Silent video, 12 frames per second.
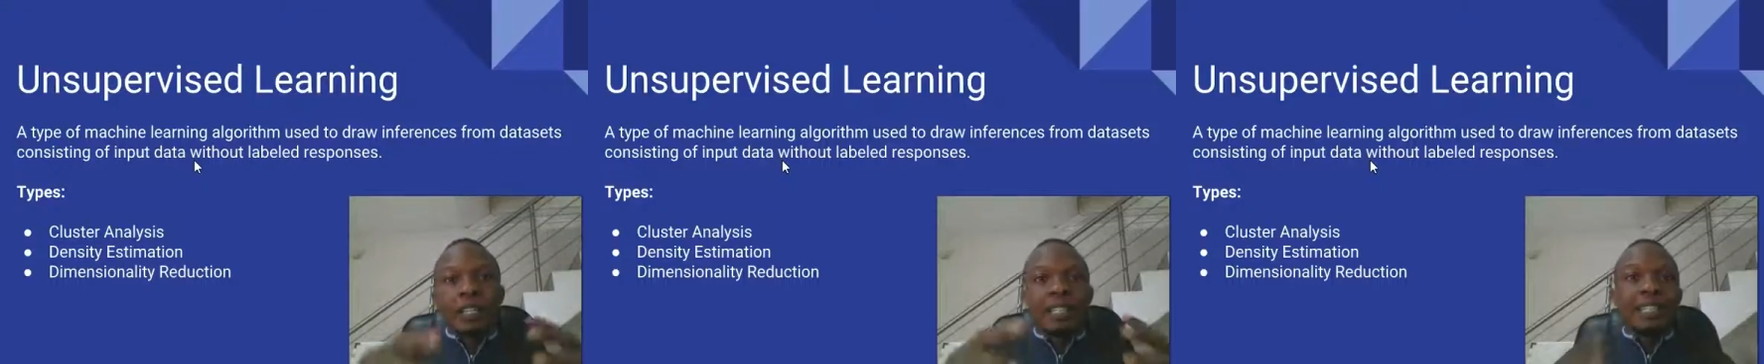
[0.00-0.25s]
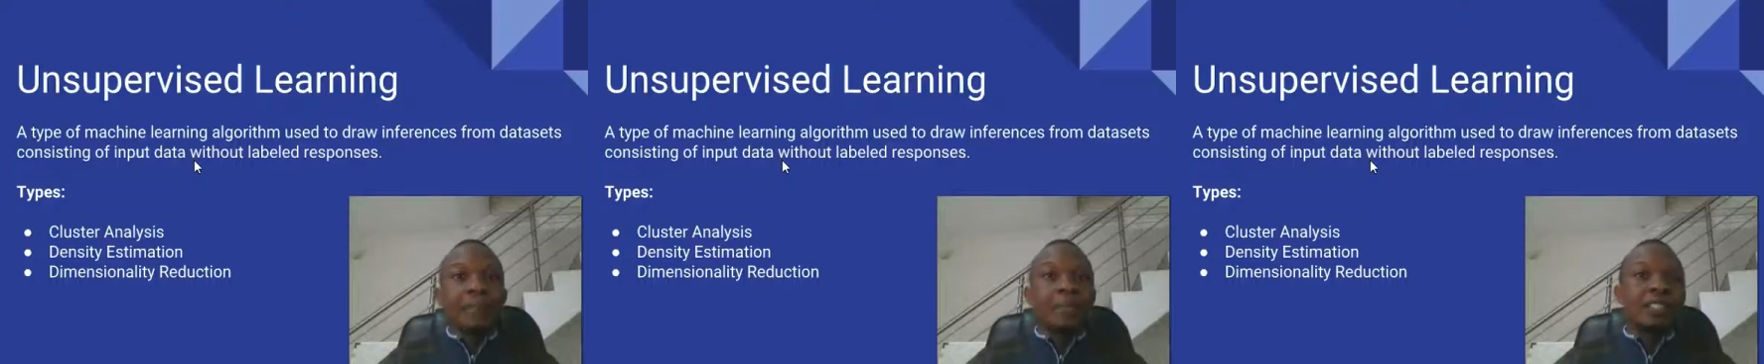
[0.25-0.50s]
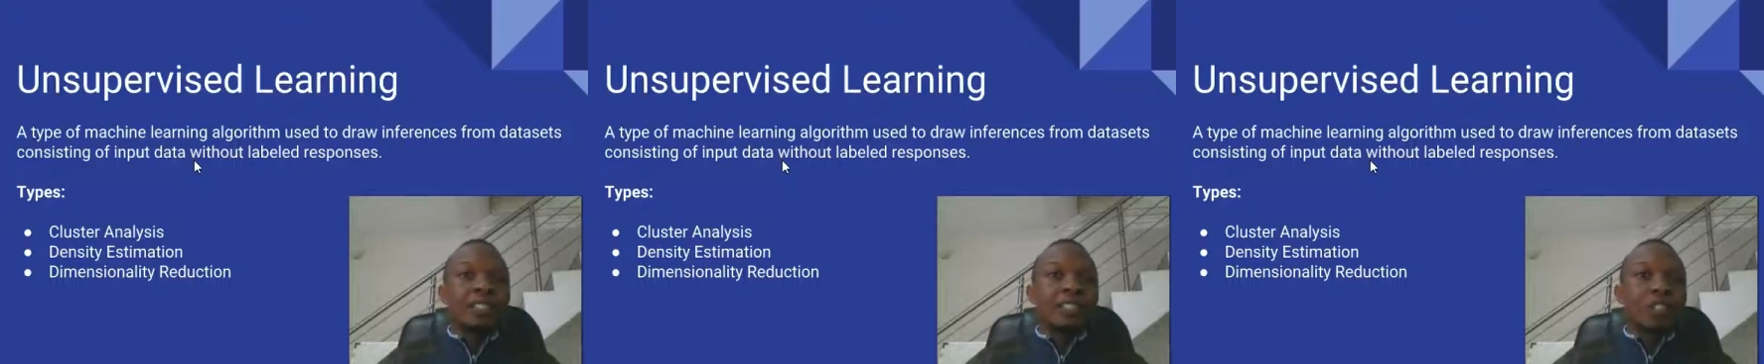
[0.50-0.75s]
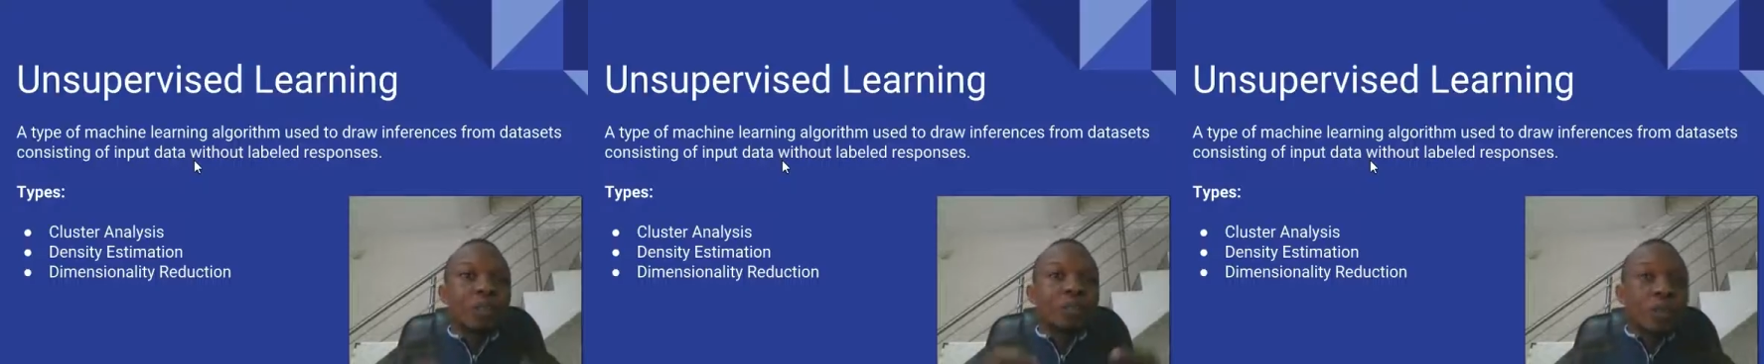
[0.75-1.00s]
determines
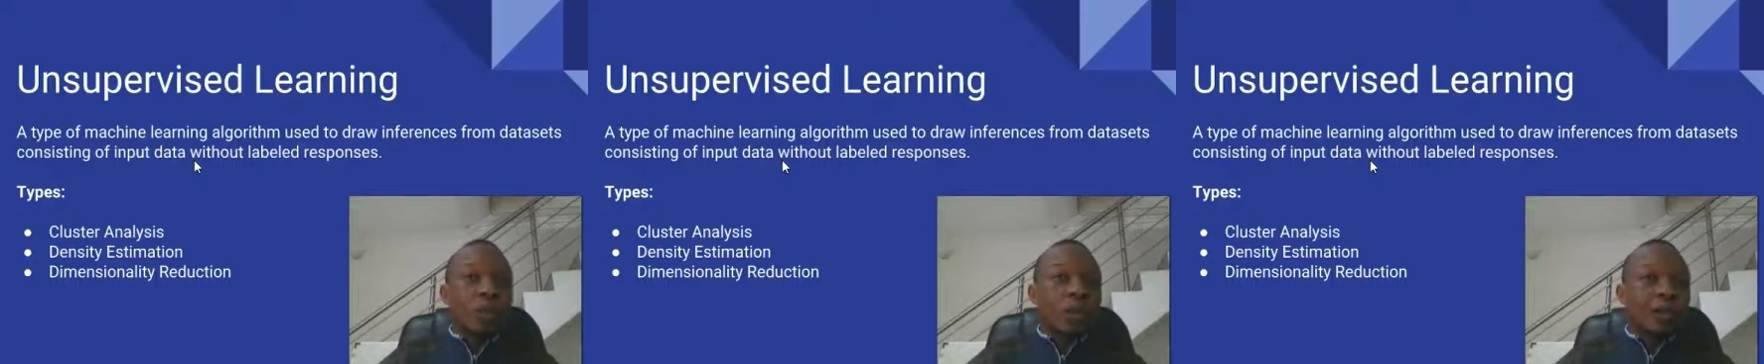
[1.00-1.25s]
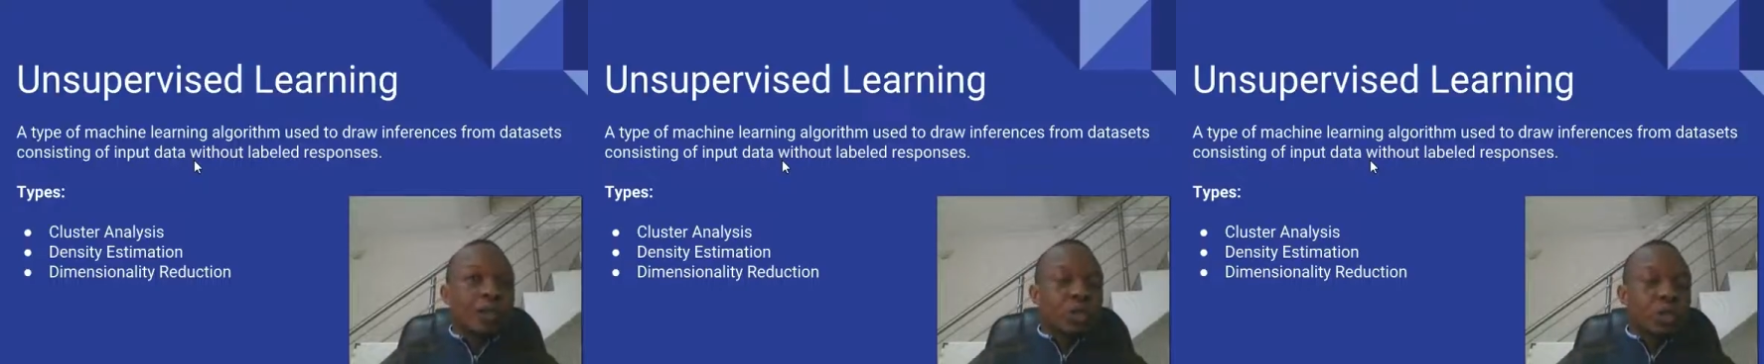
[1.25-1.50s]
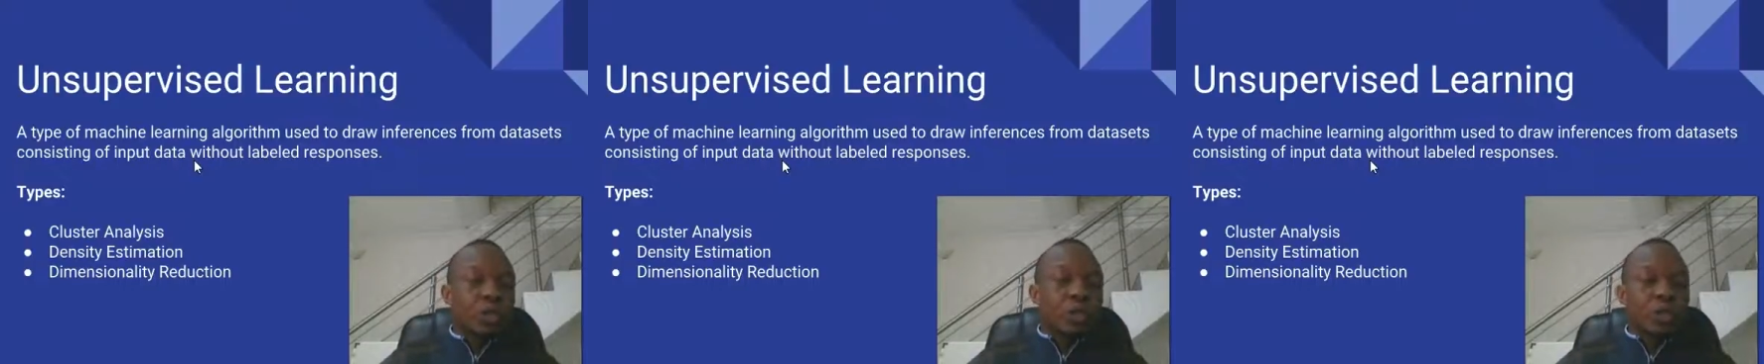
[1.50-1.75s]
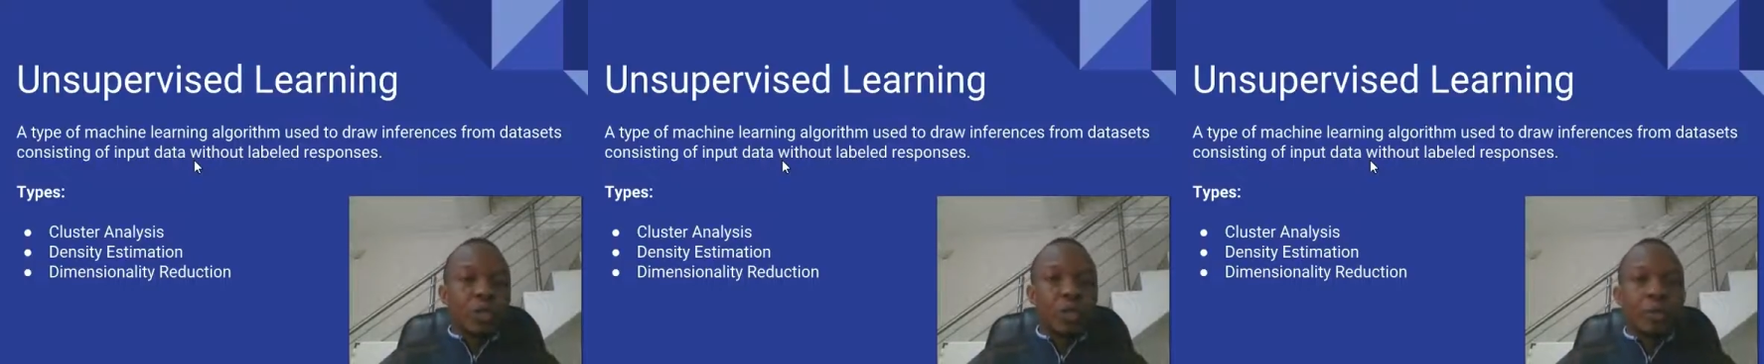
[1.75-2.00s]
some sort of
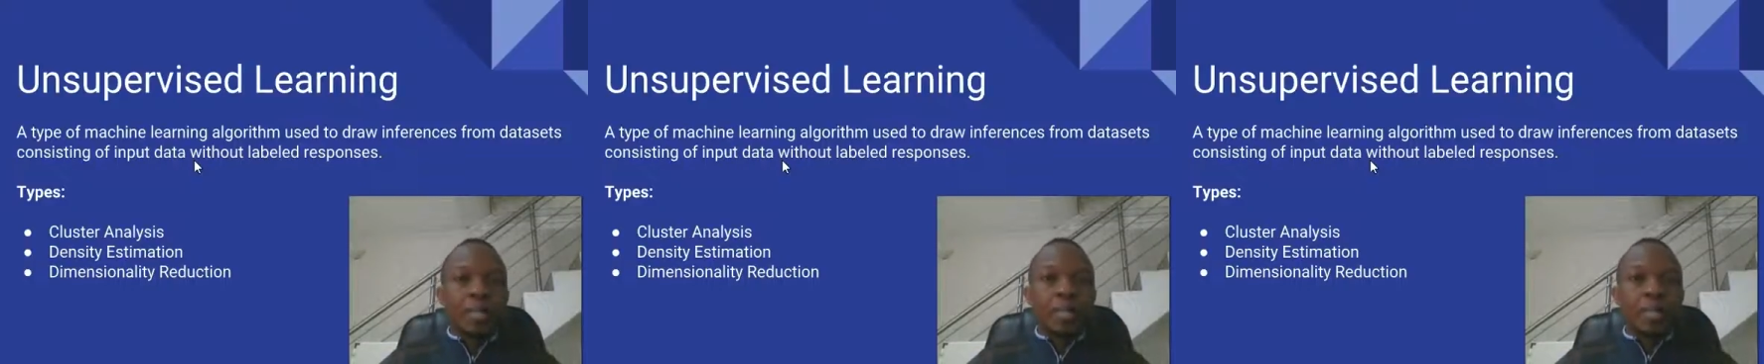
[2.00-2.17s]
structure